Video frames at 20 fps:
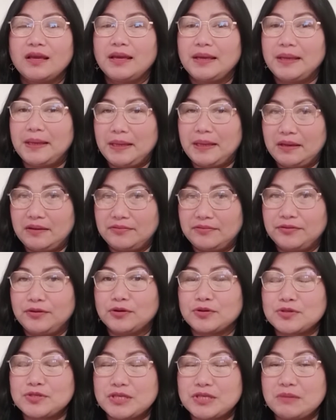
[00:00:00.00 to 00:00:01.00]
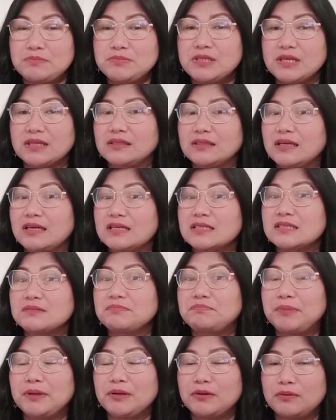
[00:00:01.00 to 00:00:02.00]
If your subject is
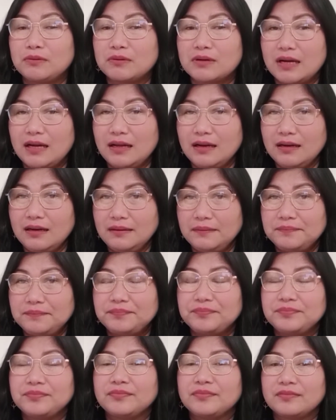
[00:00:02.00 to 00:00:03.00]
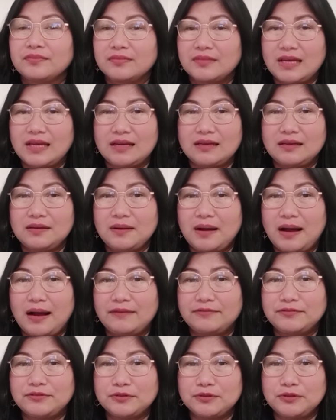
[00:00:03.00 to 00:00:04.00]
plural, then you
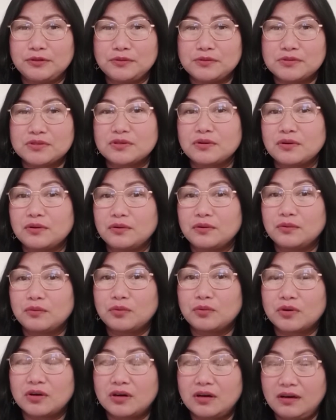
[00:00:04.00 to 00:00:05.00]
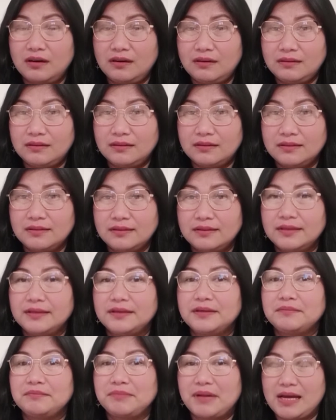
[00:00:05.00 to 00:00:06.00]
have to use were
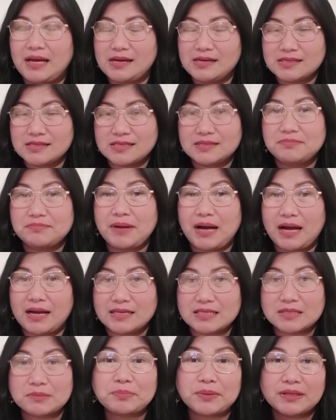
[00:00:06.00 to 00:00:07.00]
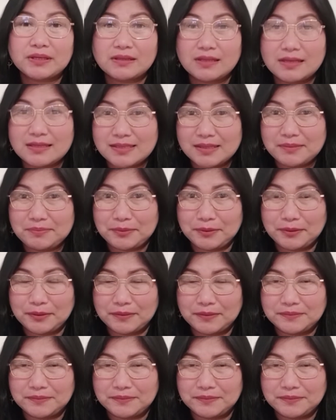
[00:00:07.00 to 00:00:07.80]
plus past participle.